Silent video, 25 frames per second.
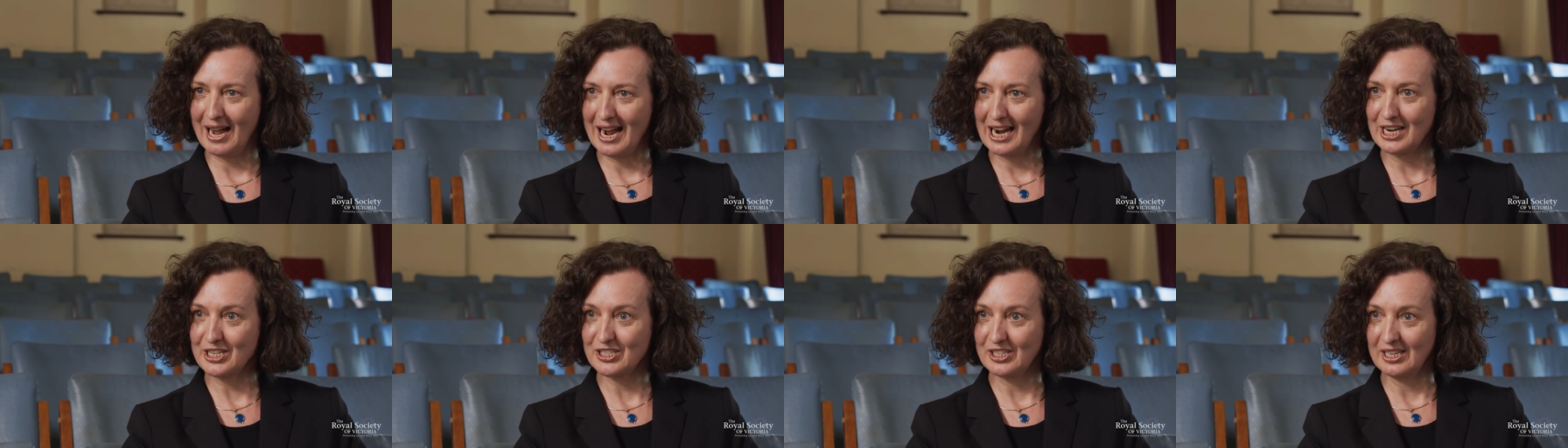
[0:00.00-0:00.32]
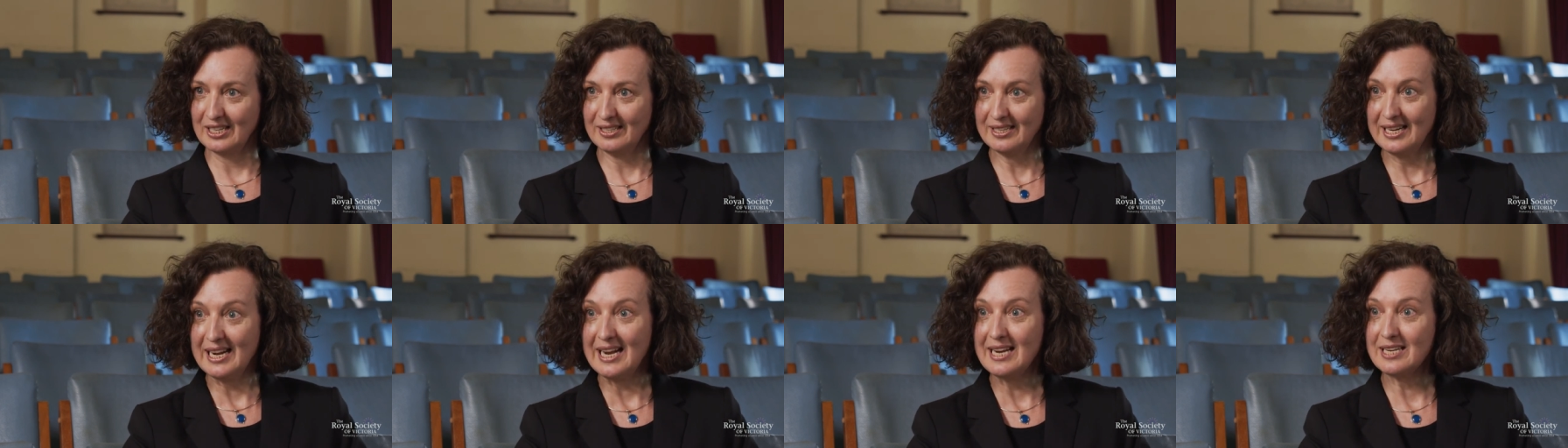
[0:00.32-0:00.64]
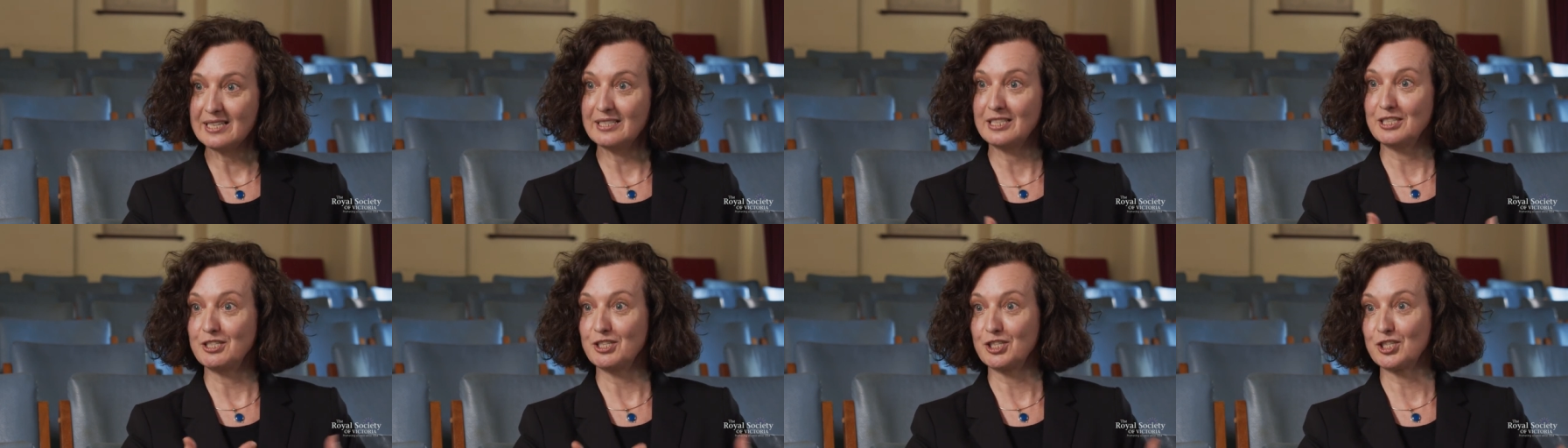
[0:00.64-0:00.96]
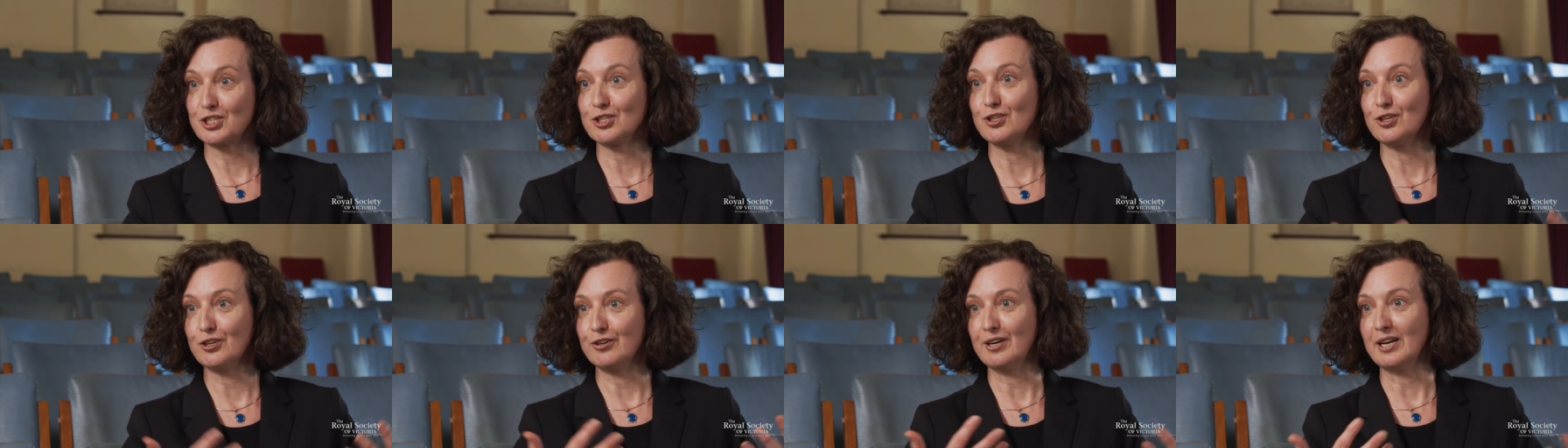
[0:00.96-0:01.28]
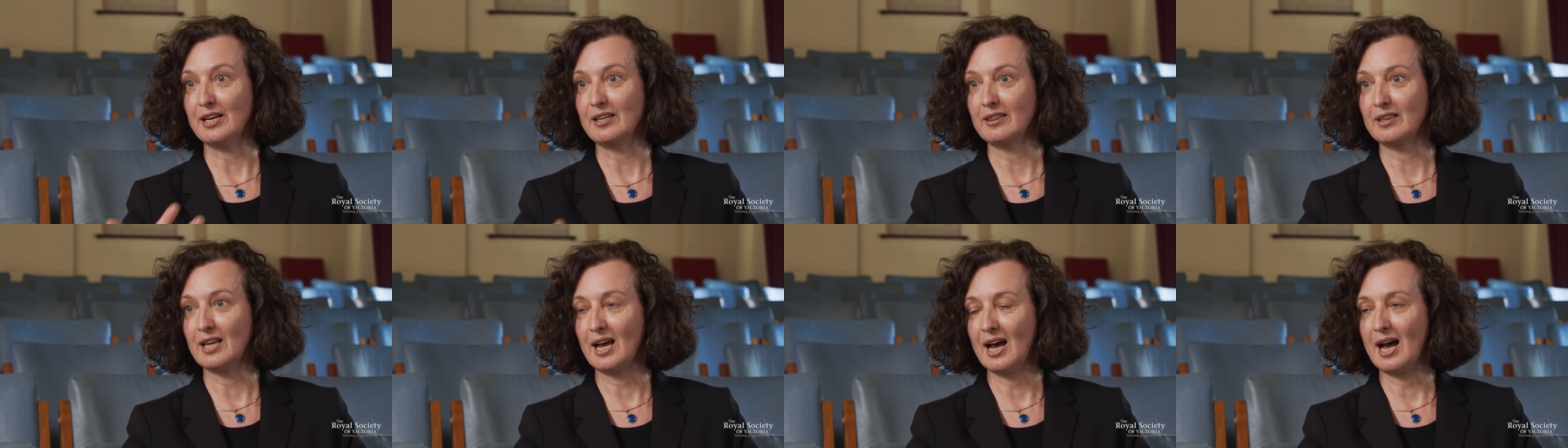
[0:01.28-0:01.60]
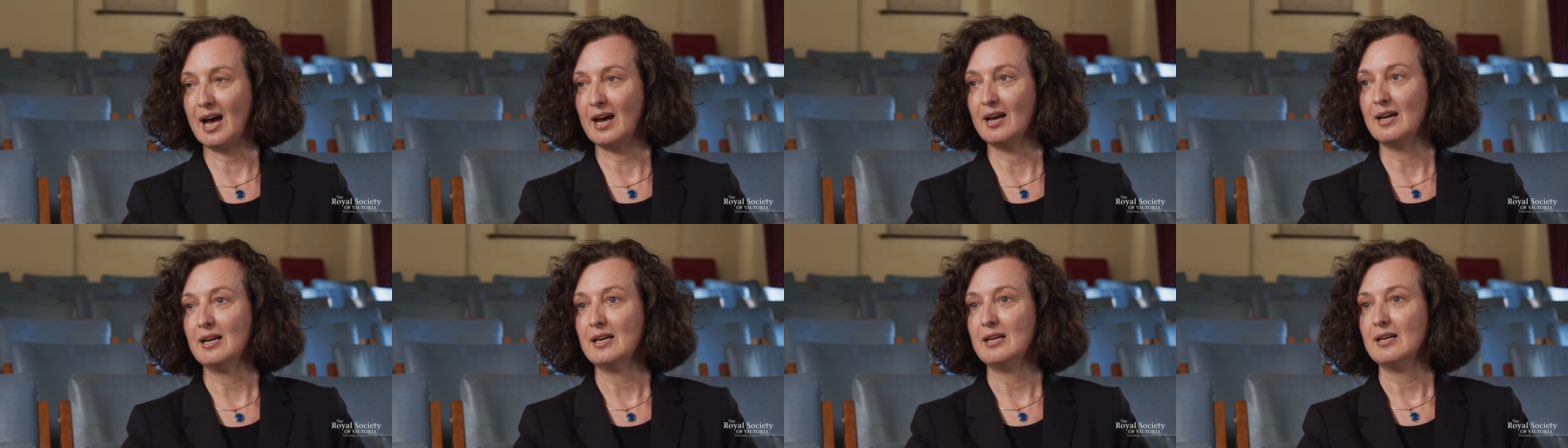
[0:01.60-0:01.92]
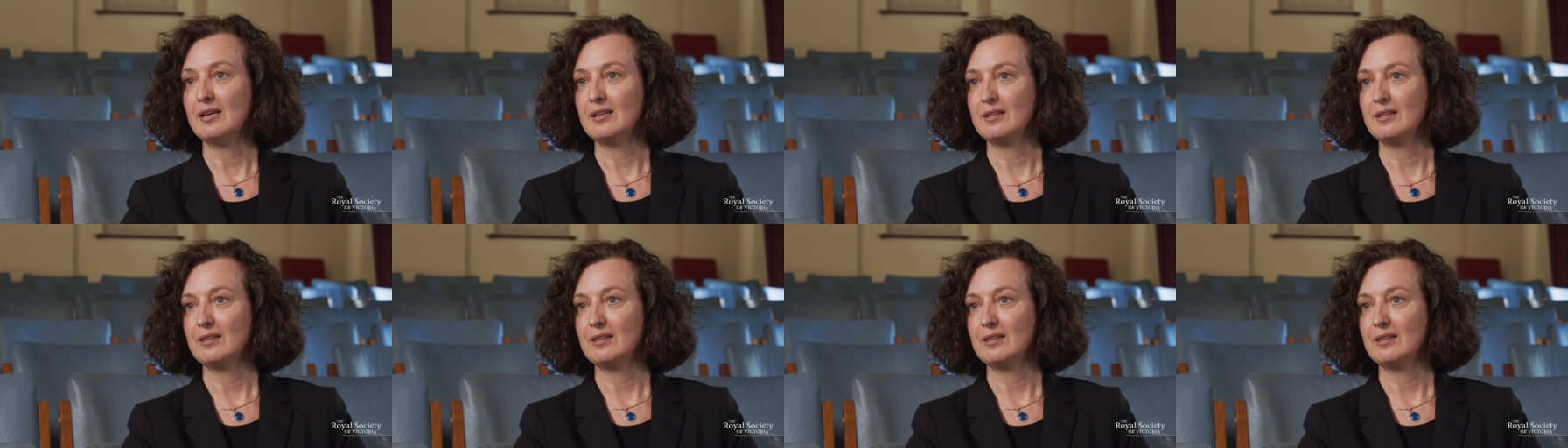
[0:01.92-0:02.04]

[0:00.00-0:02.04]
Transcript: actually need and ensuring that